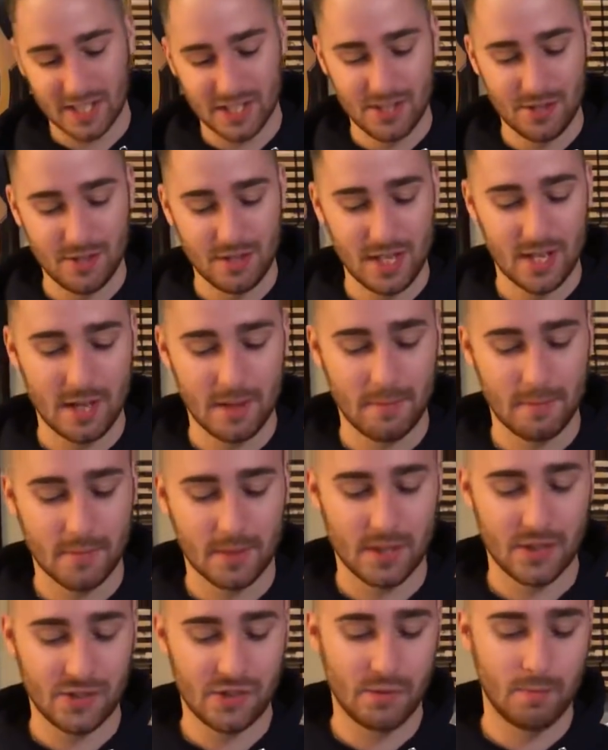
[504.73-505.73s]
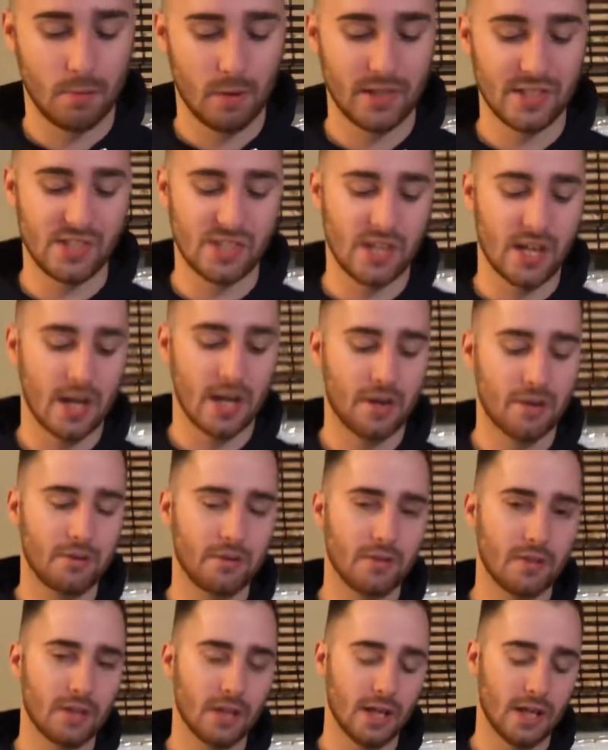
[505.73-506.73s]
You need him because he points
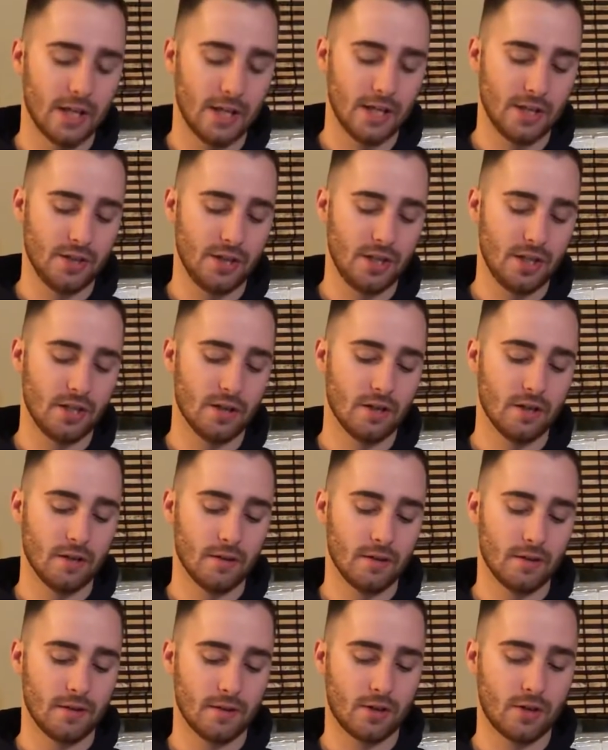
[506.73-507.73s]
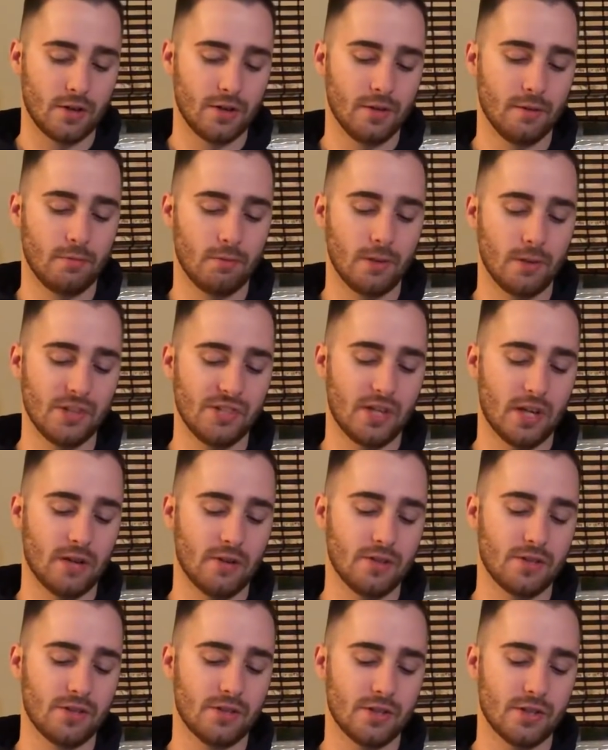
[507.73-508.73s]
down, and you need a card that points
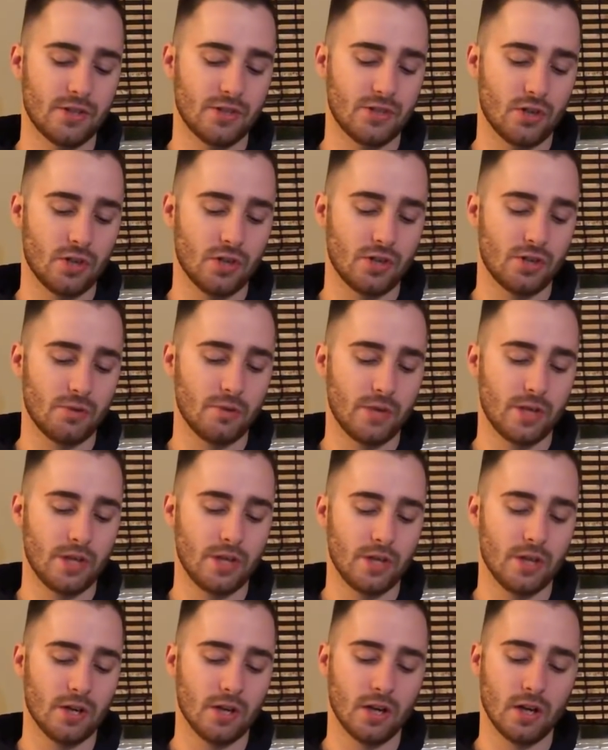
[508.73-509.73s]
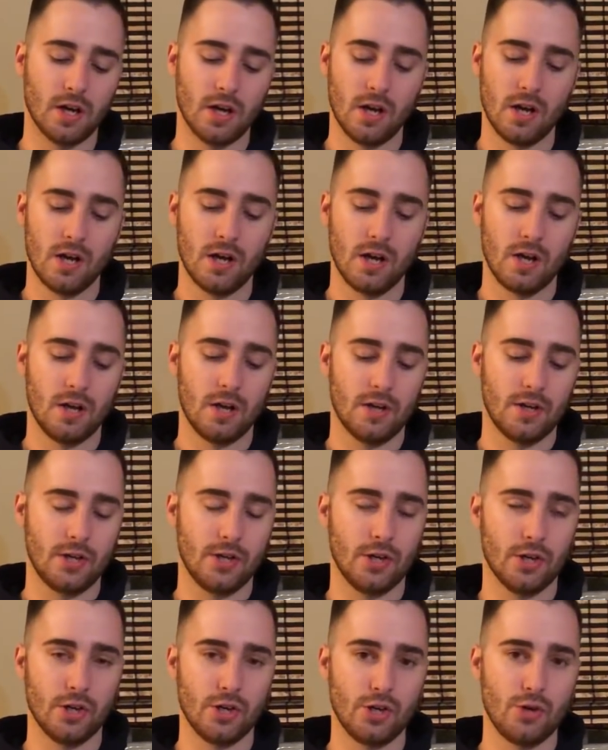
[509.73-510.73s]
down to start doing your
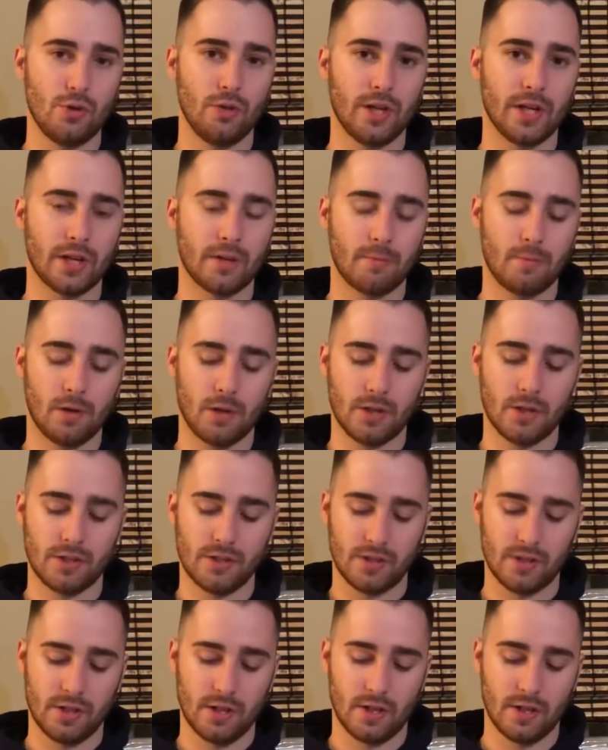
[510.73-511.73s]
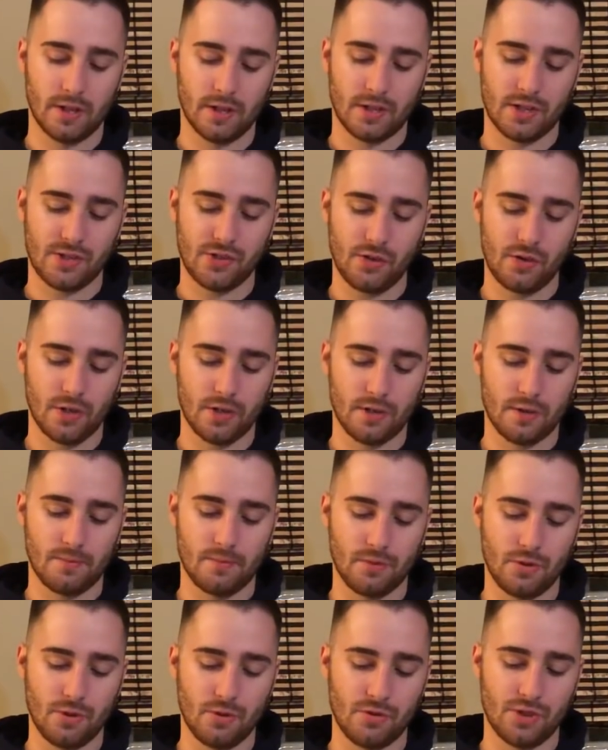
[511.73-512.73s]
U-Link part, because you end up
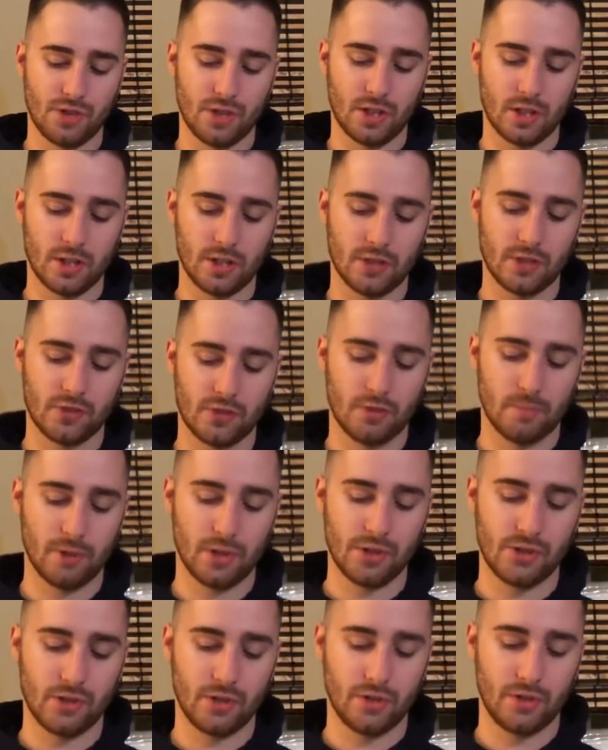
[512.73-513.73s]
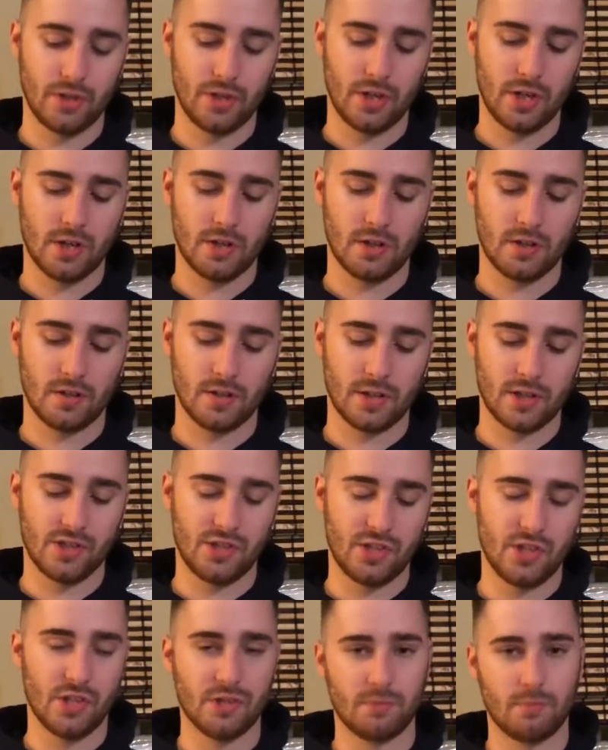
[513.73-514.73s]
using Cerberus earlier because
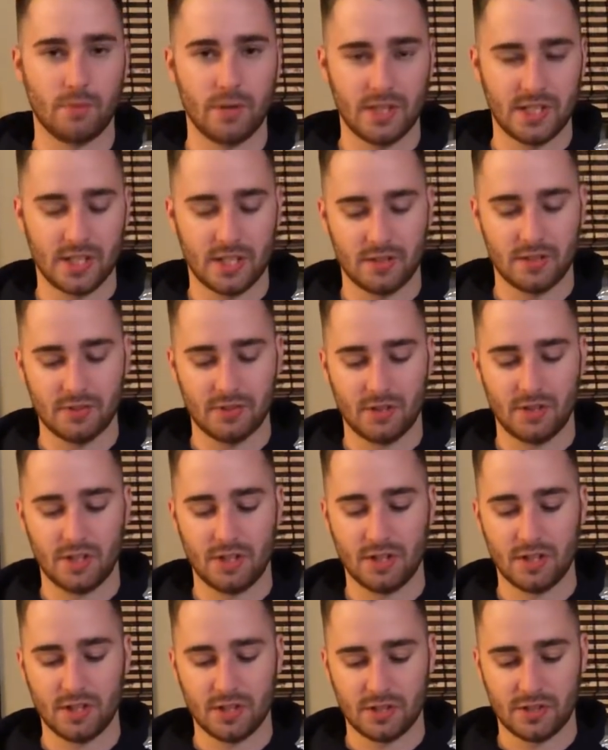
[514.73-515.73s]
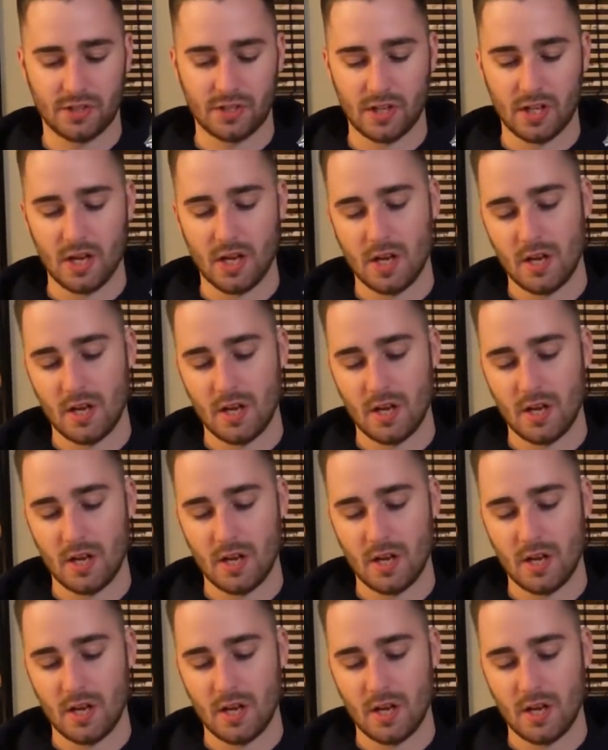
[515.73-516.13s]
he doesn't point down, so you need this